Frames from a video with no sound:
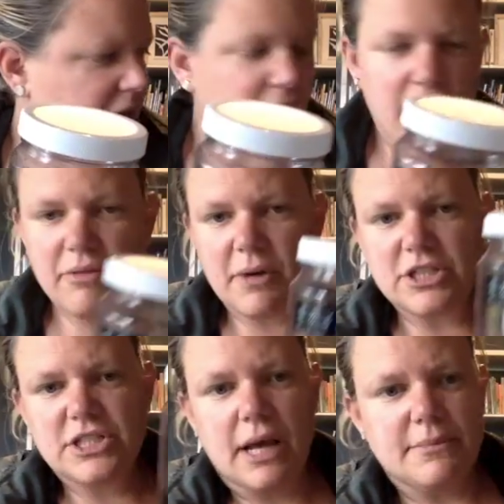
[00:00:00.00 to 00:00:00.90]
how the
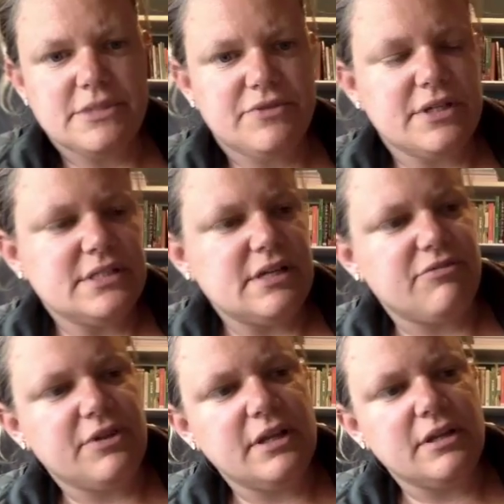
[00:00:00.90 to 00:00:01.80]
Martian atmosphere is
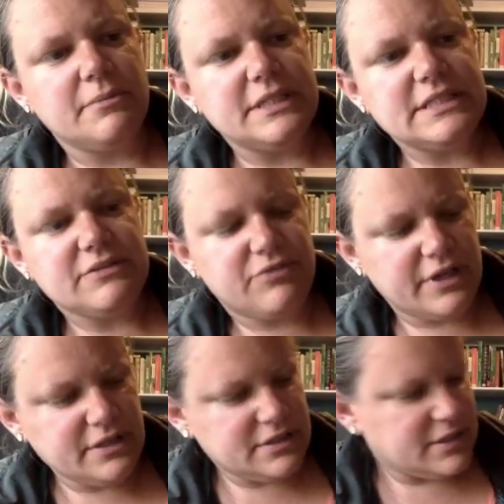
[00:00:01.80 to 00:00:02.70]
definitely a little bit
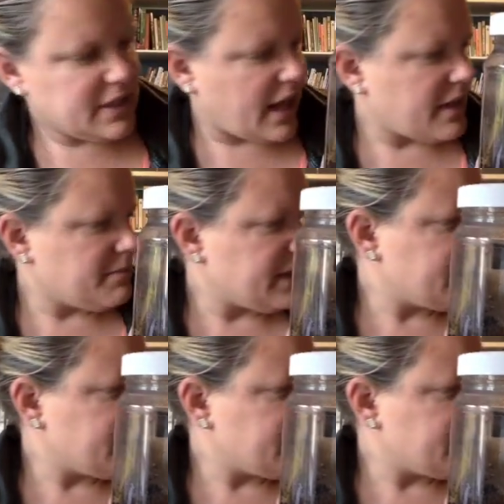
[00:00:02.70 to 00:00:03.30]
different. Okay, the main